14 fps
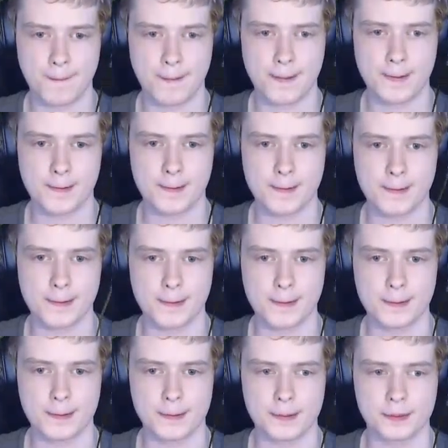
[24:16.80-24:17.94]
I
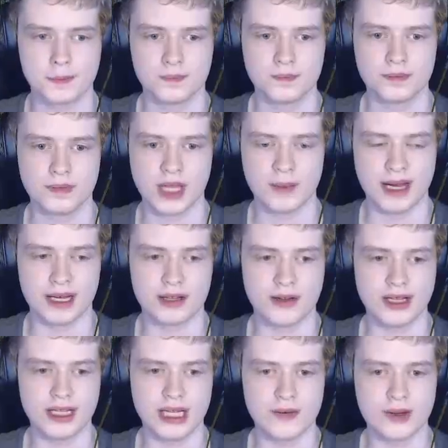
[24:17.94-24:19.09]
mean, I
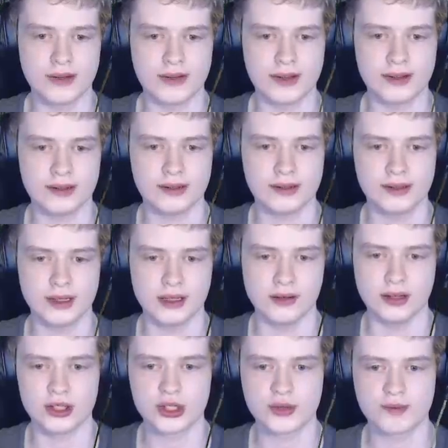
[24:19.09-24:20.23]
cleaned everything. It
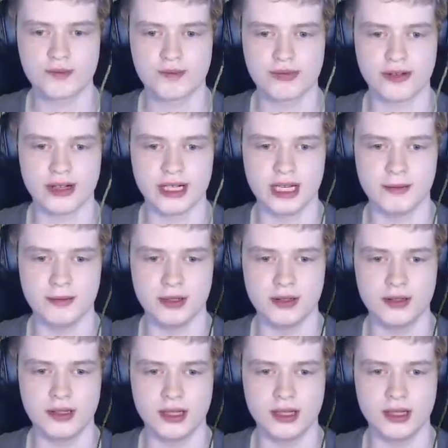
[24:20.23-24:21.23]
looks pretty damn good.